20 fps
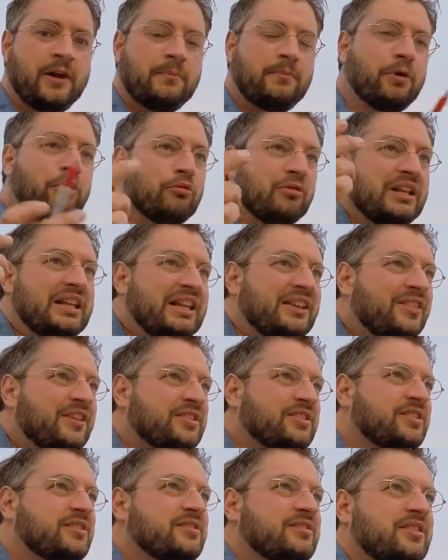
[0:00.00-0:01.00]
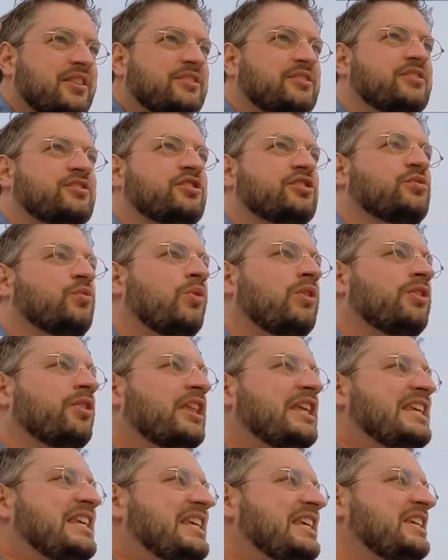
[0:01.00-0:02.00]
But really, this is just one of
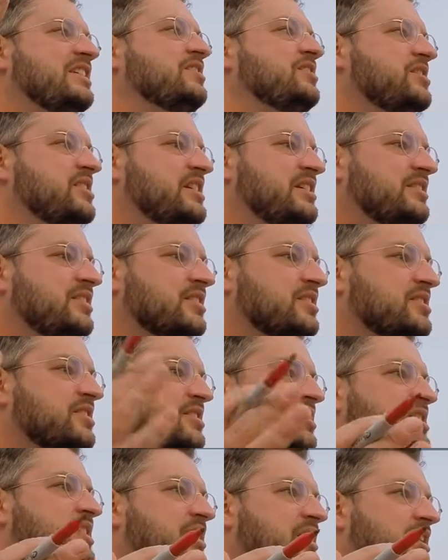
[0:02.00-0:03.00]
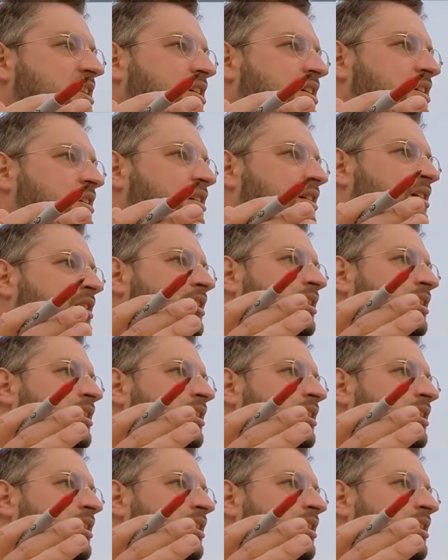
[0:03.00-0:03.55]
the easy to see